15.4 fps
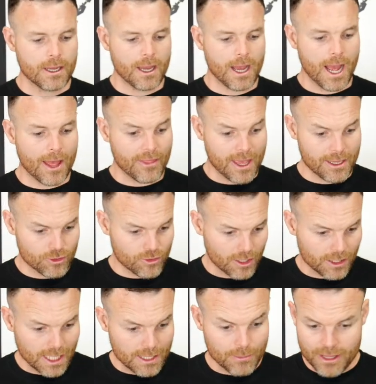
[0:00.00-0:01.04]
and they're
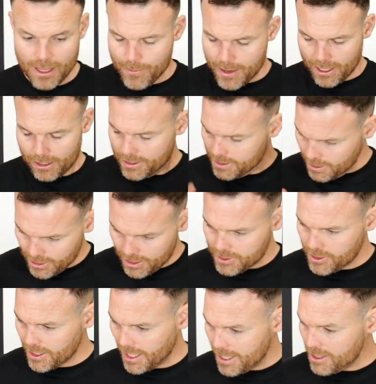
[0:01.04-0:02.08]
struggling, but it's
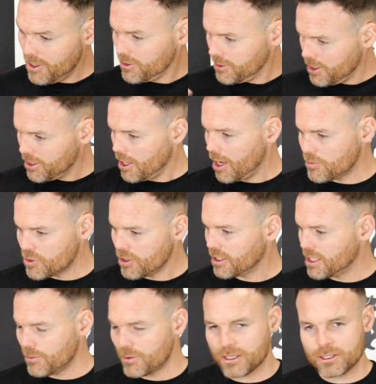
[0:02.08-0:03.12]
okay, look, I'm
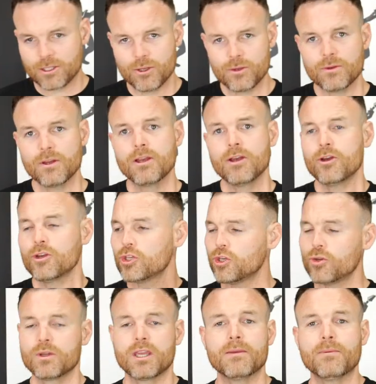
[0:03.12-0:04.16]
struggling with it too.
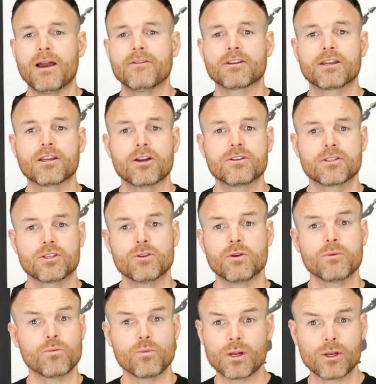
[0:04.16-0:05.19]
You keep having a go too,
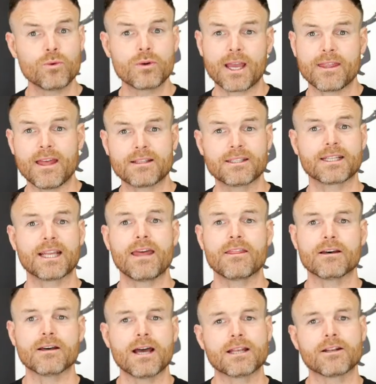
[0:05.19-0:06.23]
and we'll all get there
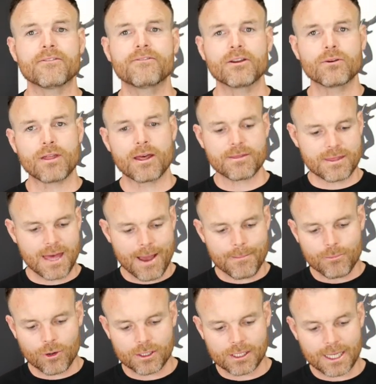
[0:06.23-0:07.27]
together. And I feel that
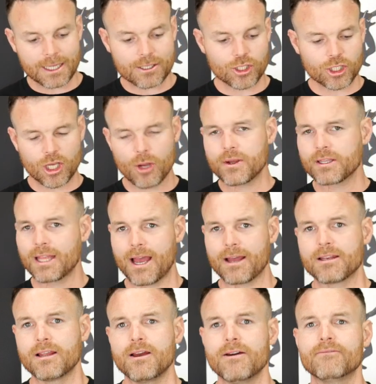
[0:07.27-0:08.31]
modelling and showing that
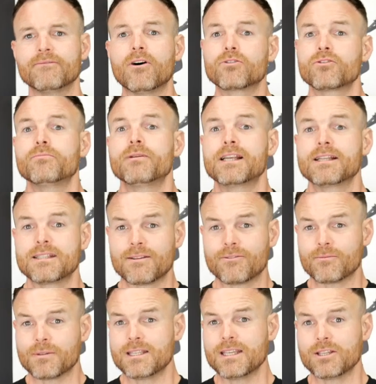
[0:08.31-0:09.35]
vulnerability
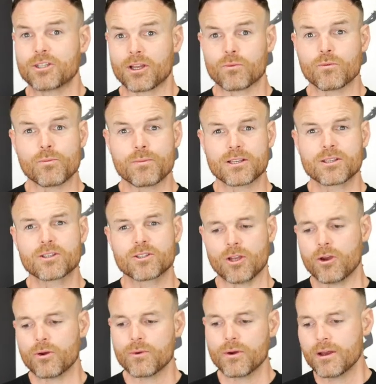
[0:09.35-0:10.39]
from the teacher will be
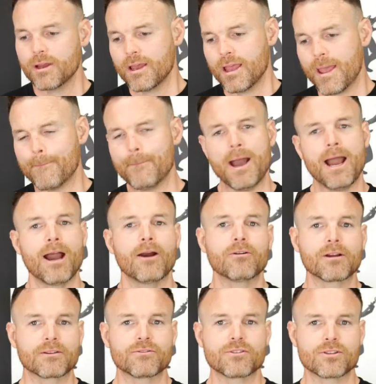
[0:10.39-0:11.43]
so
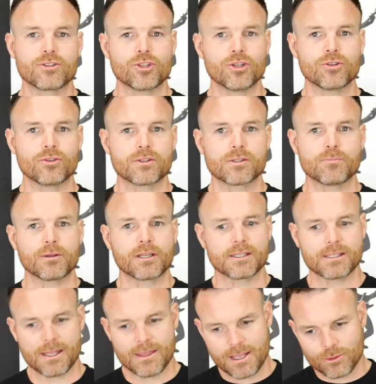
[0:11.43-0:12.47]
empowering for the students, because
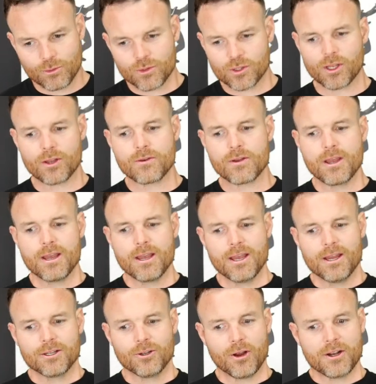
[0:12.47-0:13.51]
then there's also,
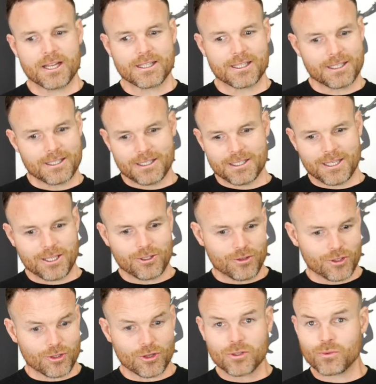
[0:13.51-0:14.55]
not only is it teacher
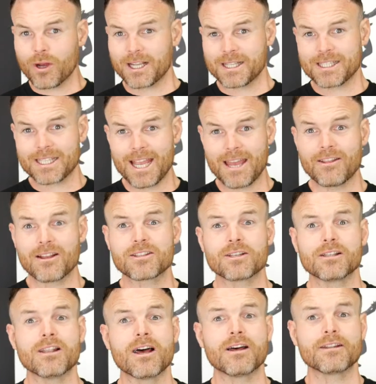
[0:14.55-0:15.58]
and students working together
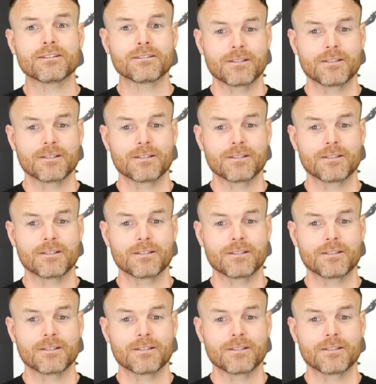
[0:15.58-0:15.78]
to learn